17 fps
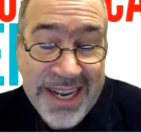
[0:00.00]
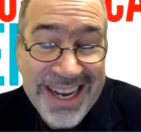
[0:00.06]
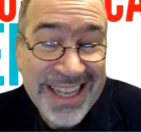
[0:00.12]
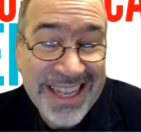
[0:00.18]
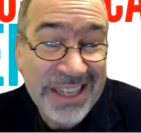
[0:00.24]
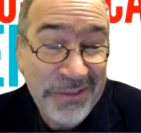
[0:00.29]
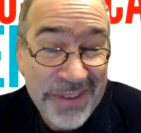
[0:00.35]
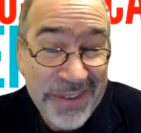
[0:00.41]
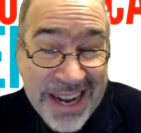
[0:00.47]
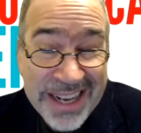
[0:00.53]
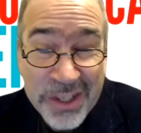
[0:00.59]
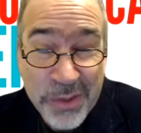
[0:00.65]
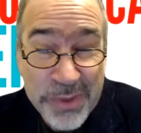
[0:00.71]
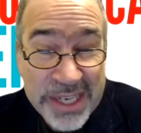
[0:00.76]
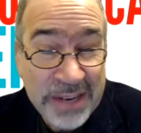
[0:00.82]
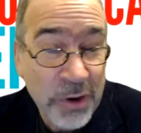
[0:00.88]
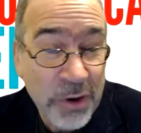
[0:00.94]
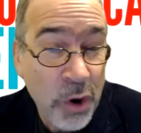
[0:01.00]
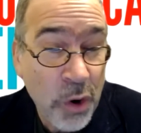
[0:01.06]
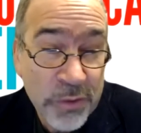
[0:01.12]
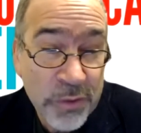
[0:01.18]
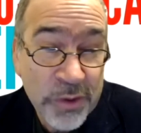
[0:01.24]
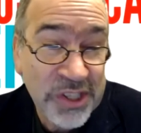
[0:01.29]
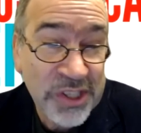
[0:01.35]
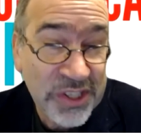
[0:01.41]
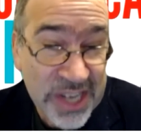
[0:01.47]
And the fact that we have
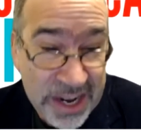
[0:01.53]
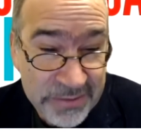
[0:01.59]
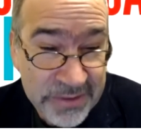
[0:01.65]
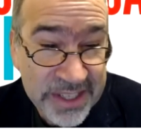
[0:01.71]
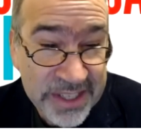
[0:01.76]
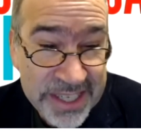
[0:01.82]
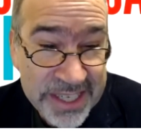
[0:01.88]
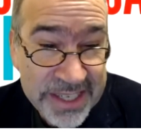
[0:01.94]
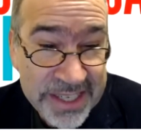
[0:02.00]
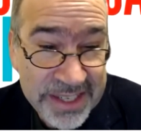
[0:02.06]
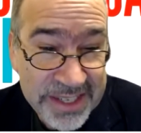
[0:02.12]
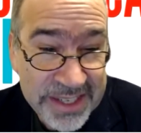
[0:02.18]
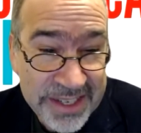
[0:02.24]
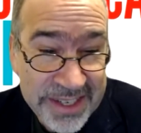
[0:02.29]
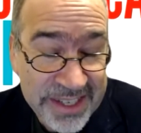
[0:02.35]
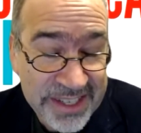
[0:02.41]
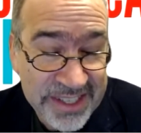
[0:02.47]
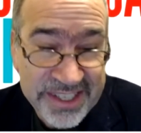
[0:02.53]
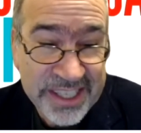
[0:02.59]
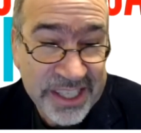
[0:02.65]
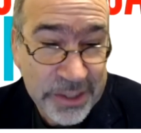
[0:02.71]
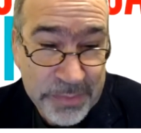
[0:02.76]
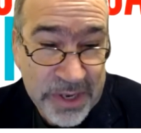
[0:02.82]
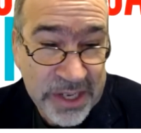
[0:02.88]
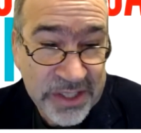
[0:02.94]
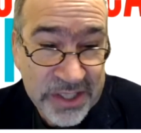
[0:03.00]
over 70,
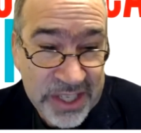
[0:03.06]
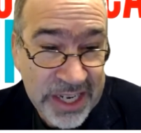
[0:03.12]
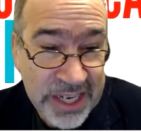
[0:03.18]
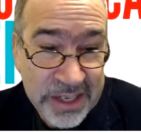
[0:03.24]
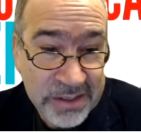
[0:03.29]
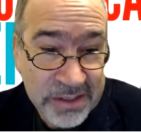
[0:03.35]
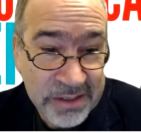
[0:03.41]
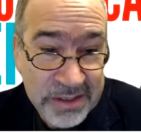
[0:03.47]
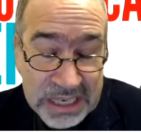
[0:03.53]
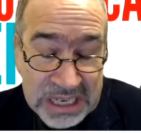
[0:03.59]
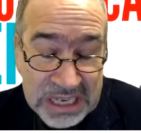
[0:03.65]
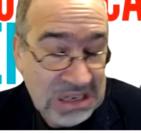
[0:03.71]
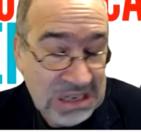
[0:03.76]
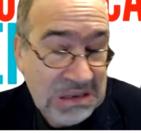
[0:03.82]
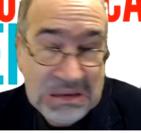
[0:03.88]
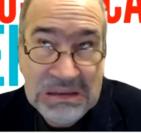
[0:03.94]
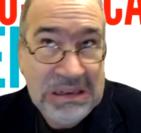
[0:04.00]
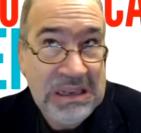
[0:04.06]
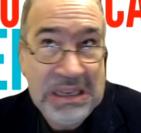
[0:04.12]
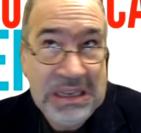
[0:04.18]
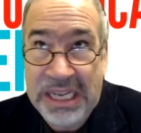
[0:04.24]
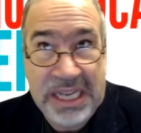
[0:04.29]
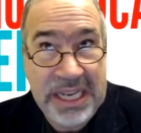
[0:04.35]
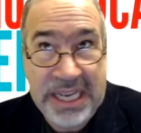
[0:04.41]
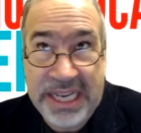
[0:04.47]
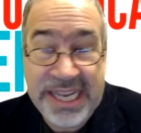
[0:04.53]
6 months later,
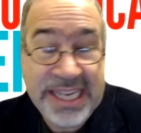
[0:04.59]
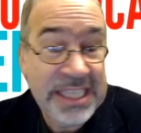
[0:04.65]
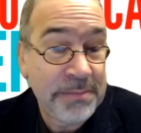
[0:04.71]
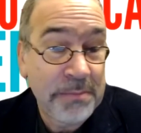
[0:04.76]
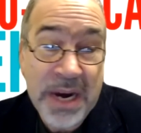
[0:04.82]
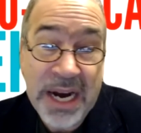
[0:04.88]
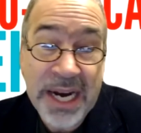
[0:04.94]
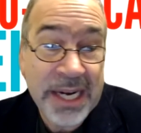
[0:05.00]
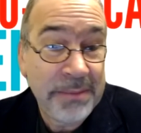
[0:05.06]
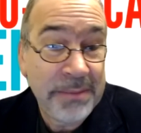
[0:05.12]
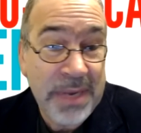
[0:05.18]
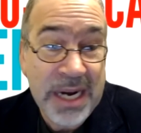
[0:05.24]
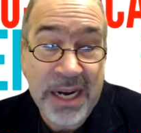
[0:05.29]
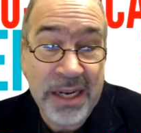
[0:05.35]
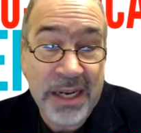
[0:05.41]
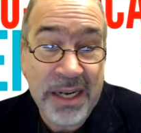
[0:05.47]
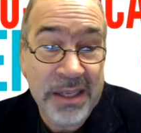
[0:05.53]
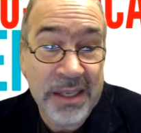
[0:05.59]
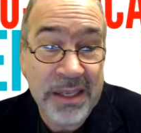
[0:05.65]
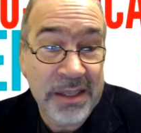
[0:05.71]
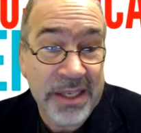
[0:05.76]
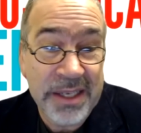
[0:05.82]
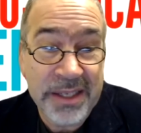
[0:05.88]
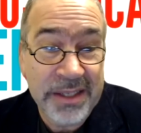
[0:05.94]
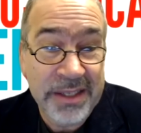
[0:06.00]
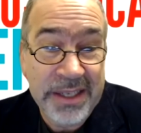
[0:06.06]
it's
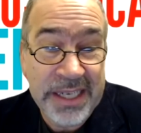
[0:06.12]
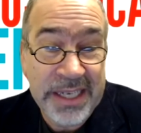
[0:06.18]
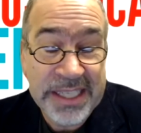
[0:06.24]
mind-boggling.